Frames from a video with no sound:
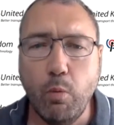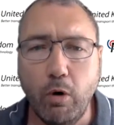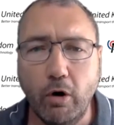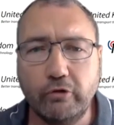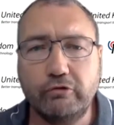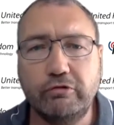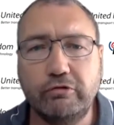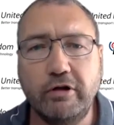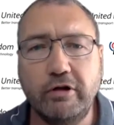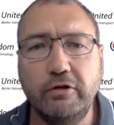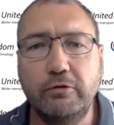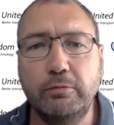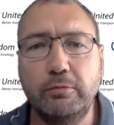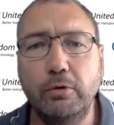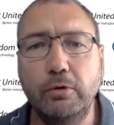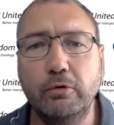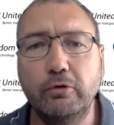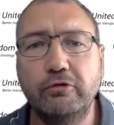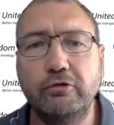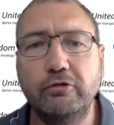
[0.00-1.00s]
and what
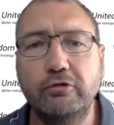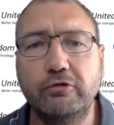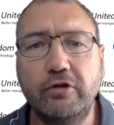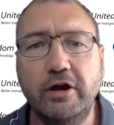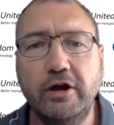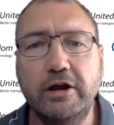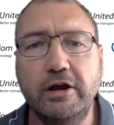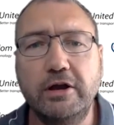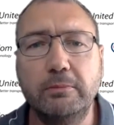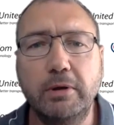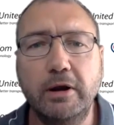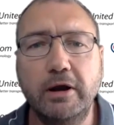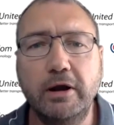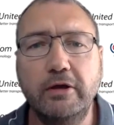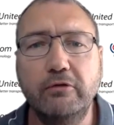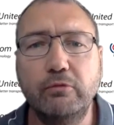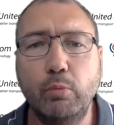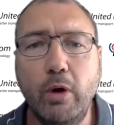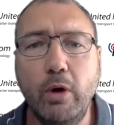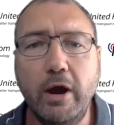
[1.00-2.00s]
transport has taken
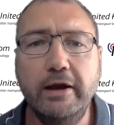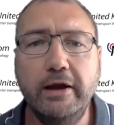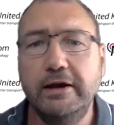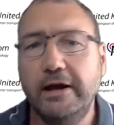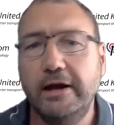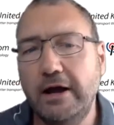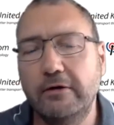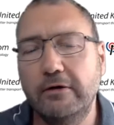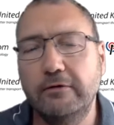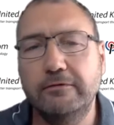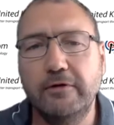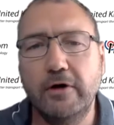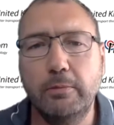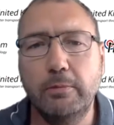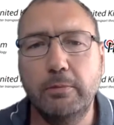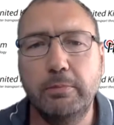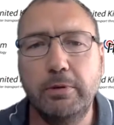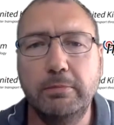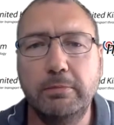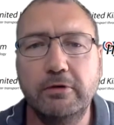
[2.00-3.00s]
place when and how
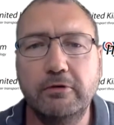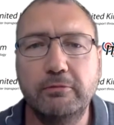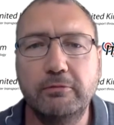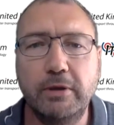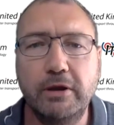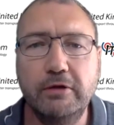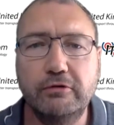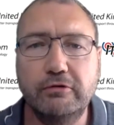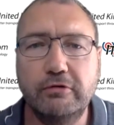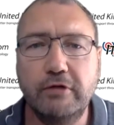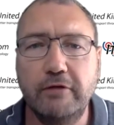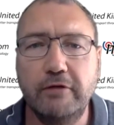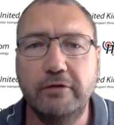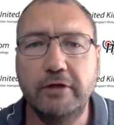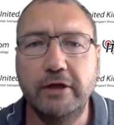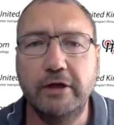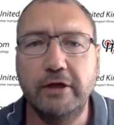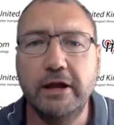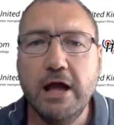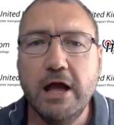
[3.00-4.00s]
far people have been
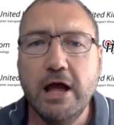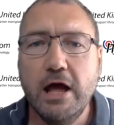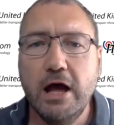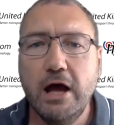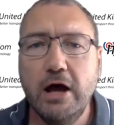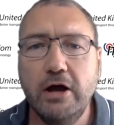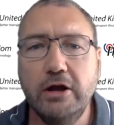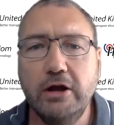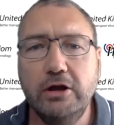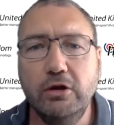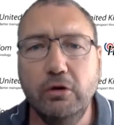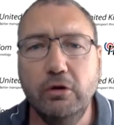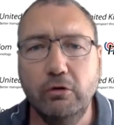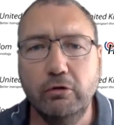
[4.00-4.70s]
travelling. Your